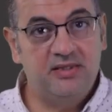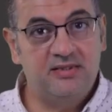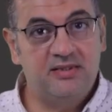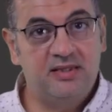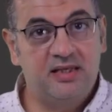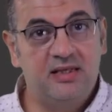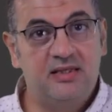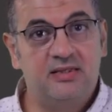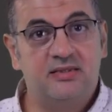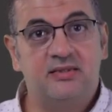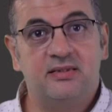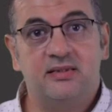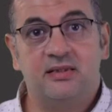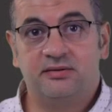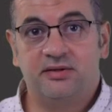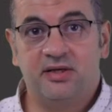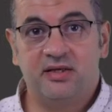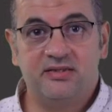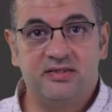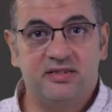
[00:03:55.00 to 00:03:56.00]
bid sales
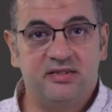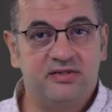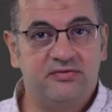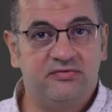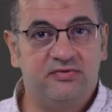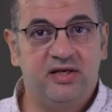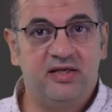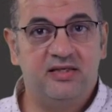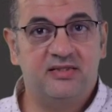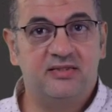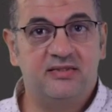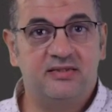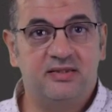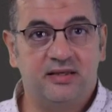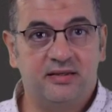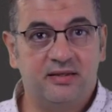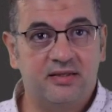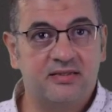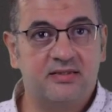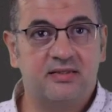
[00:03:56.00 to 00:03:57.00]
doesn't face
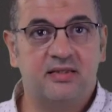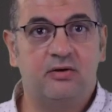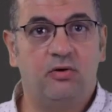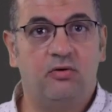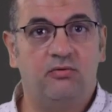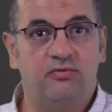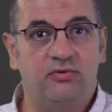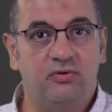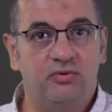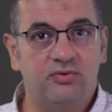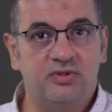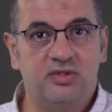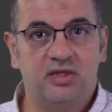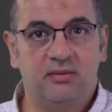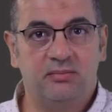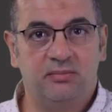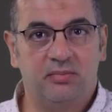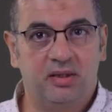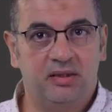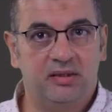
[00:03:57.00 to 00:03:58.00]
the risk of
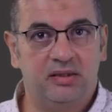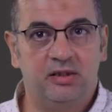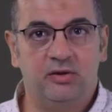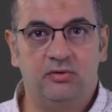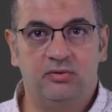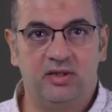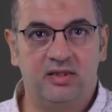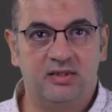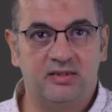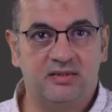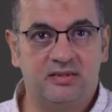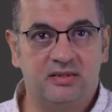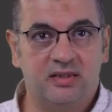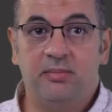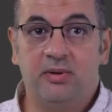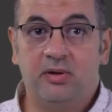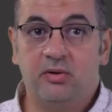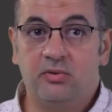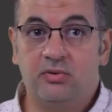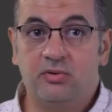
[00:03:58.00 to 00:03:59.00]
losing money units
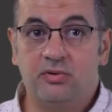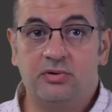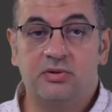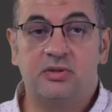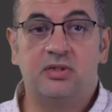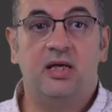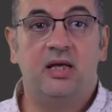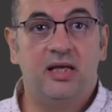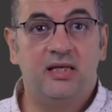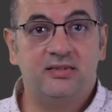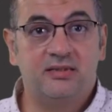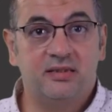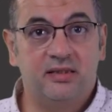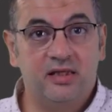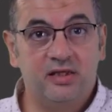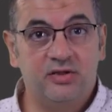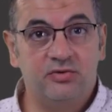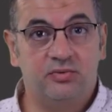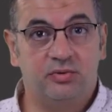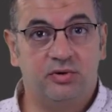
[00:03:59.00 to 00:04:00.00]
because its
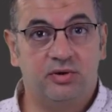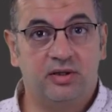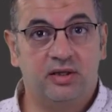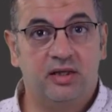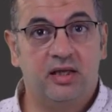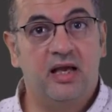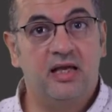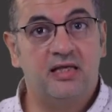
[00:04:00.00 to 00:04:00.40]
network